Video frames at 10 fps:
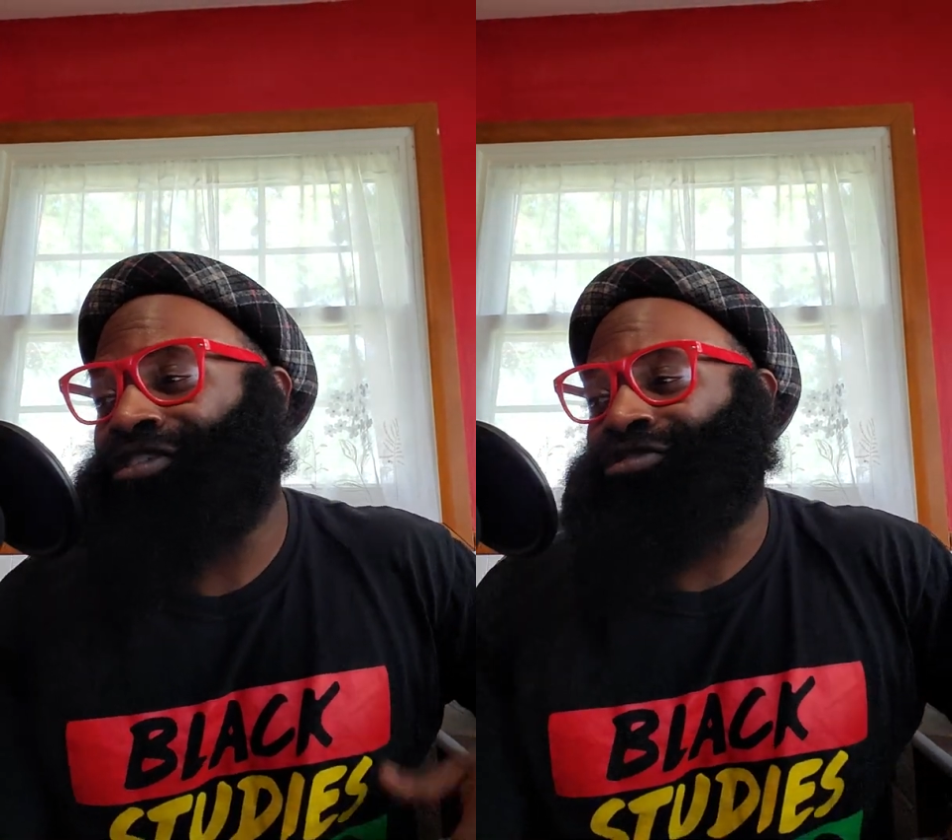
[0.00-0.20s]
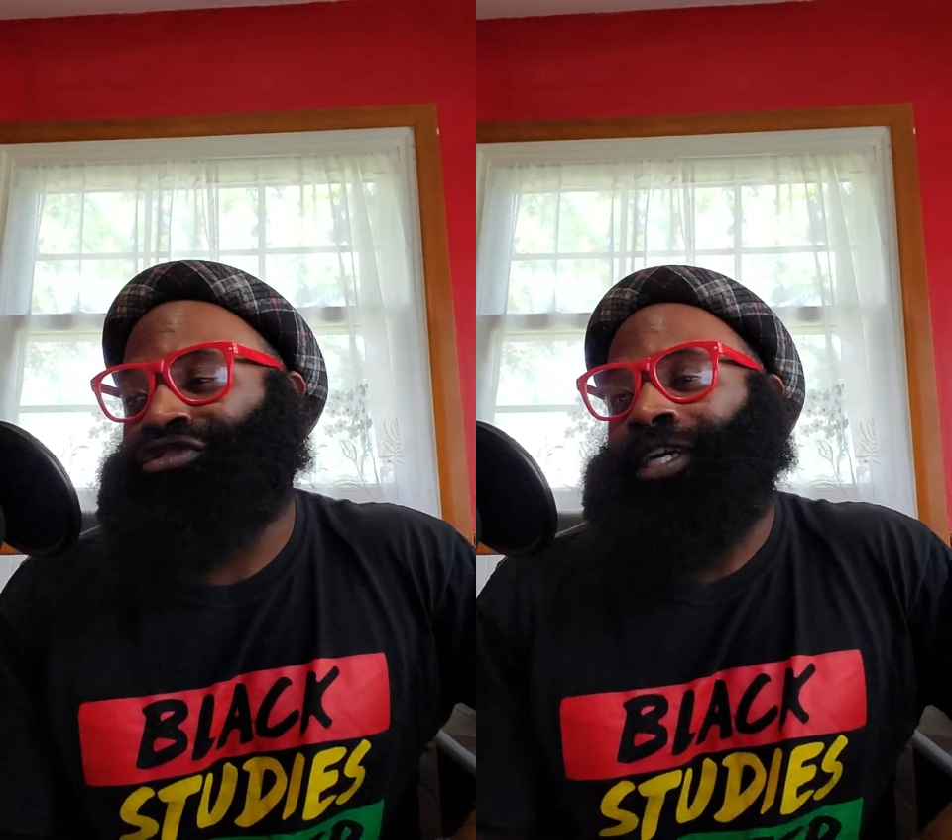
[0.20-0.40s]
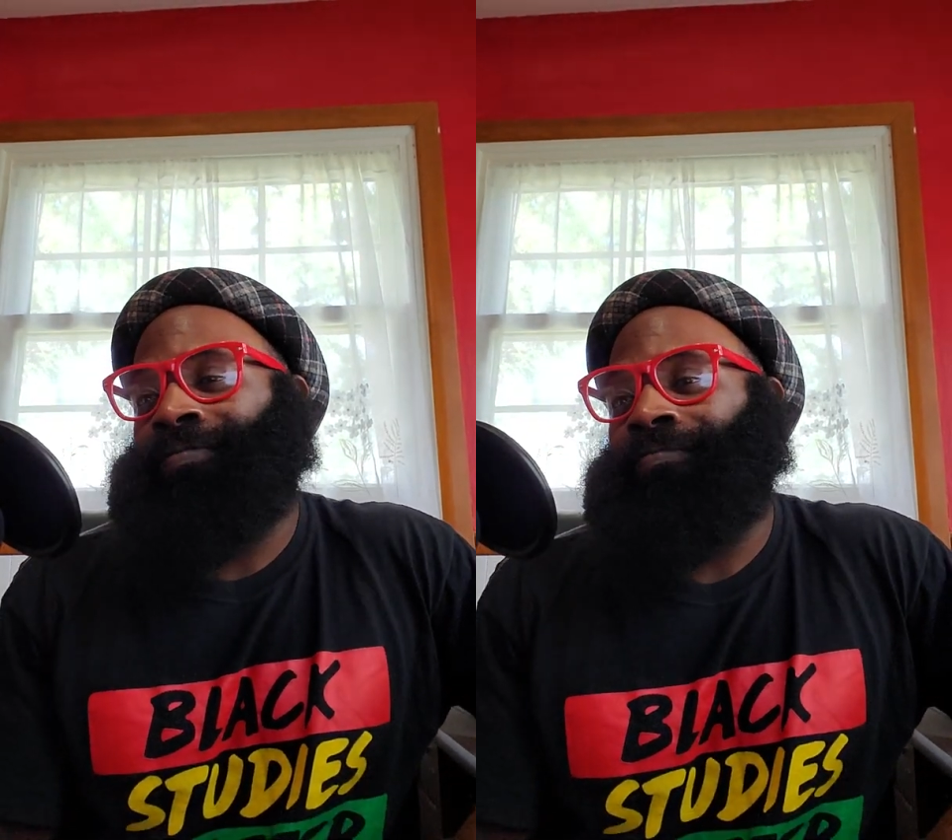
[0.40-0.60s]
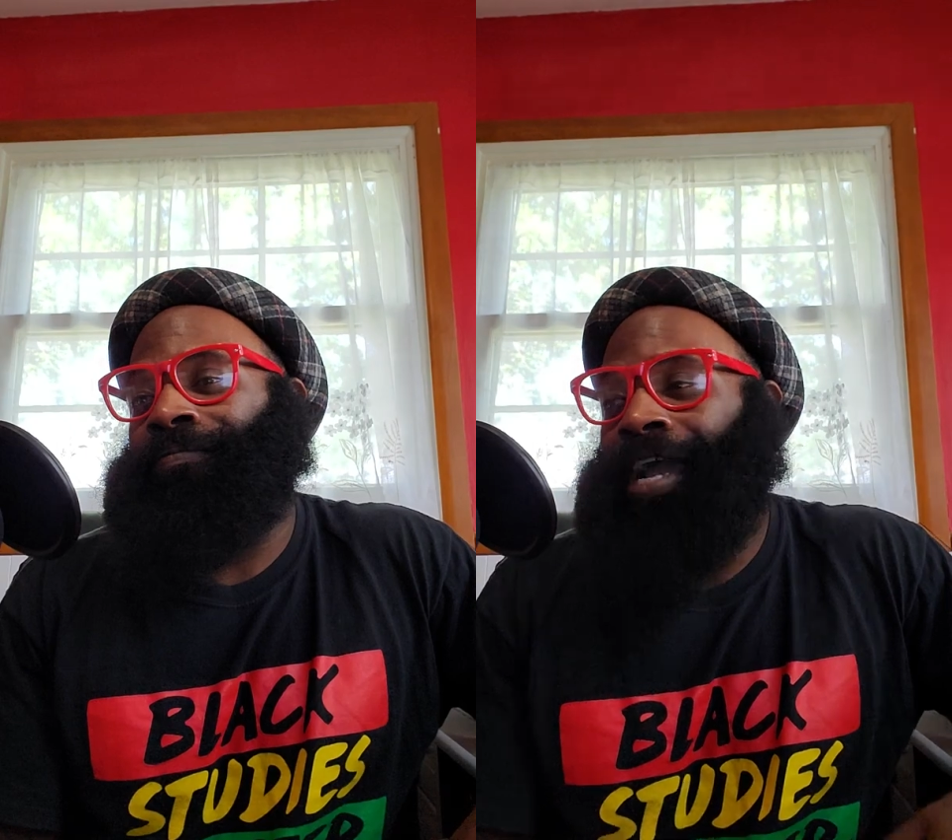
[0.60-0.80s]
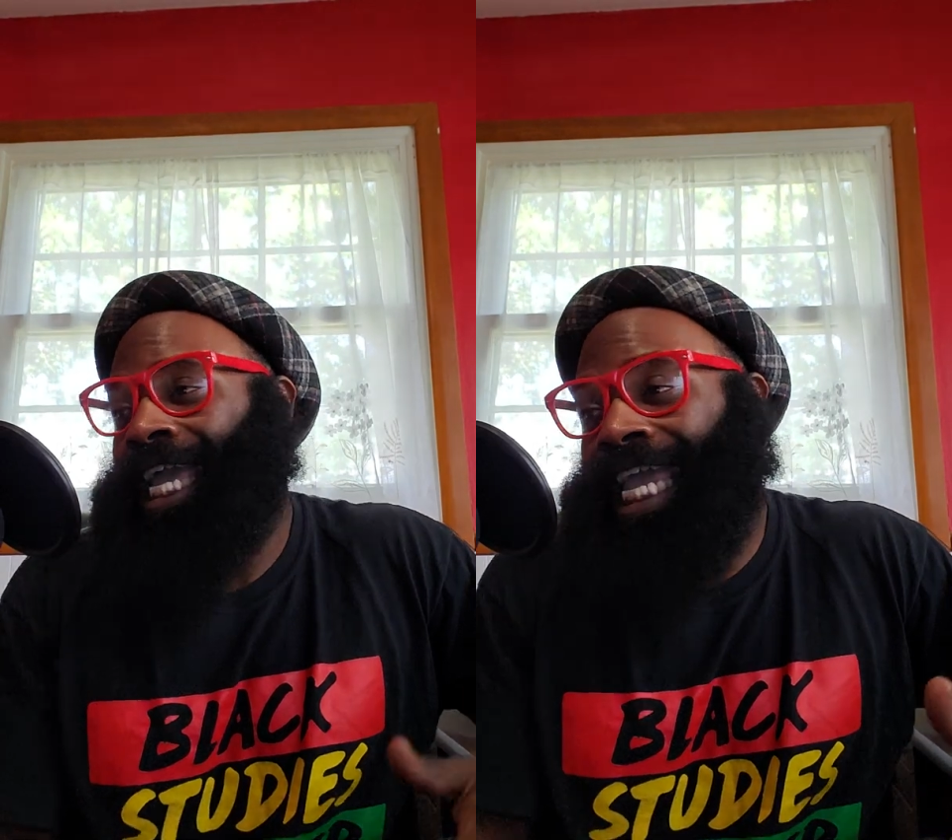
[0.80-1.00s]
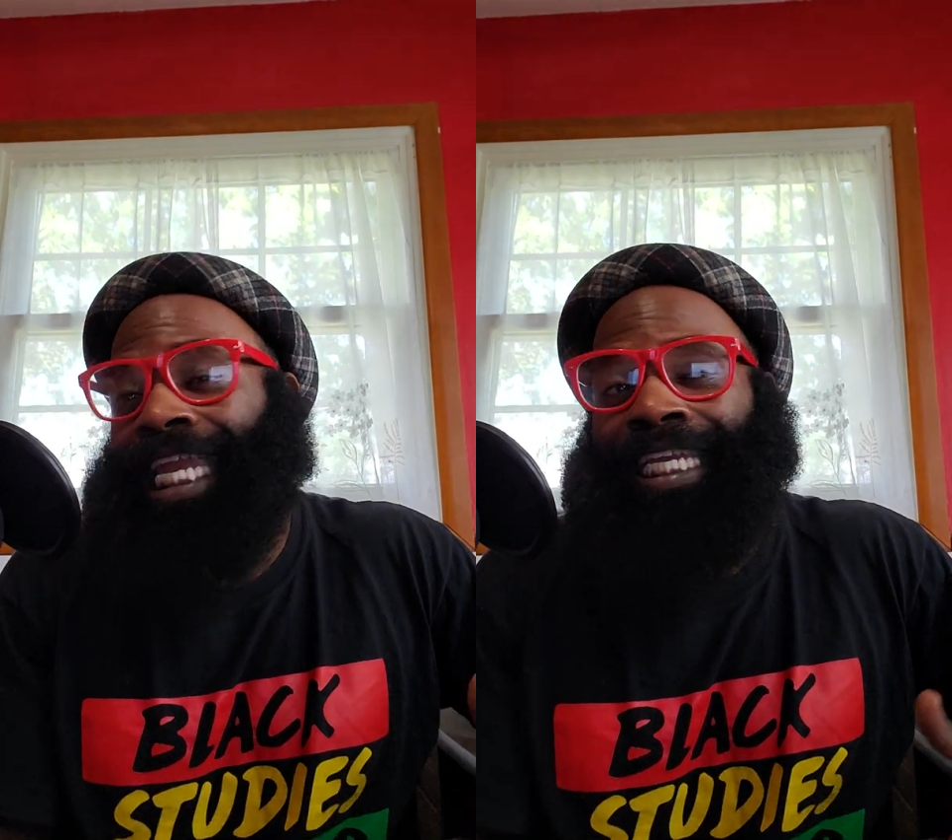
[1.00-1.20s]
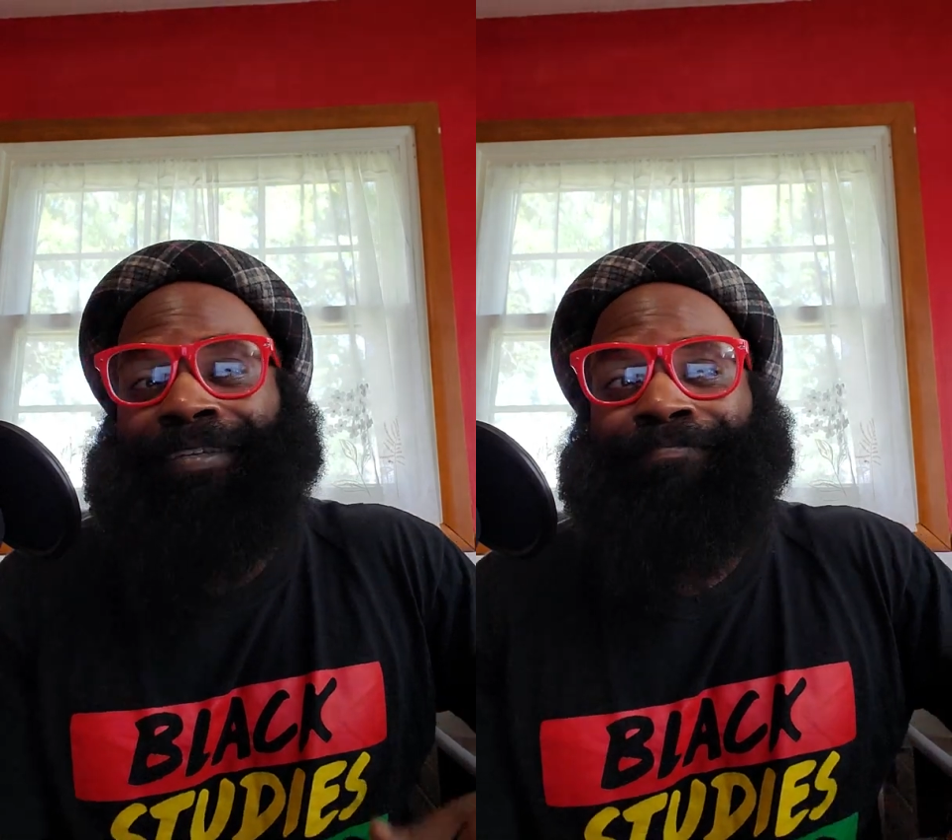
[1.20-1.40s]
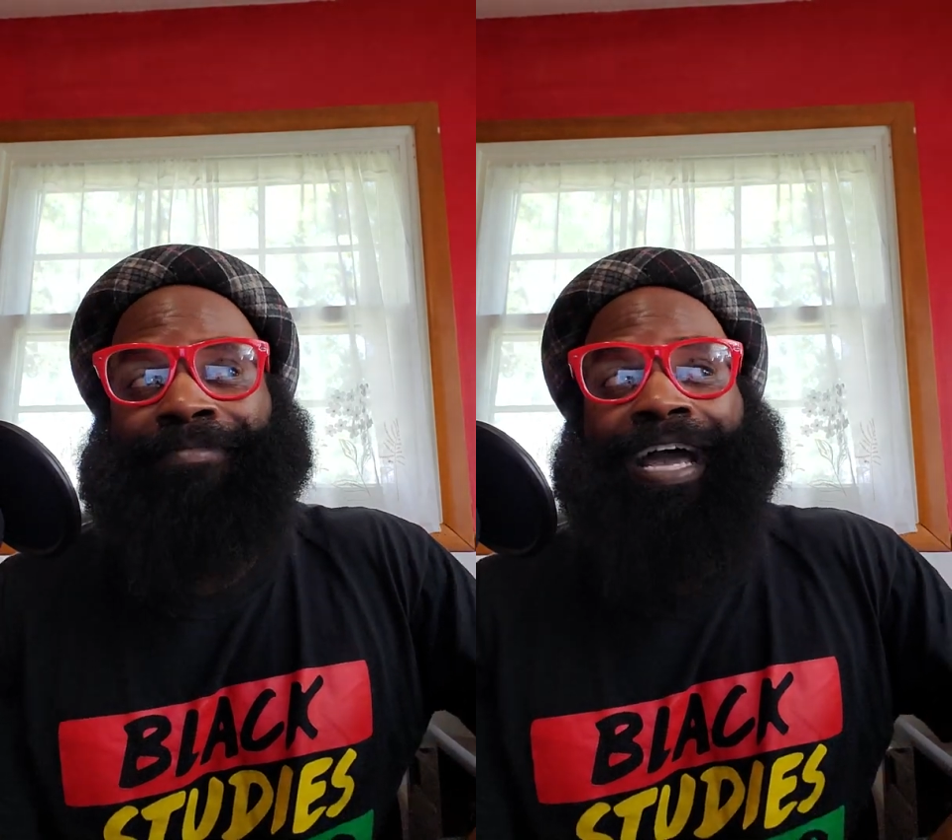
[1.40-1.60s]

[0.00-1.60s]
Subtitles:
and shit. I get it.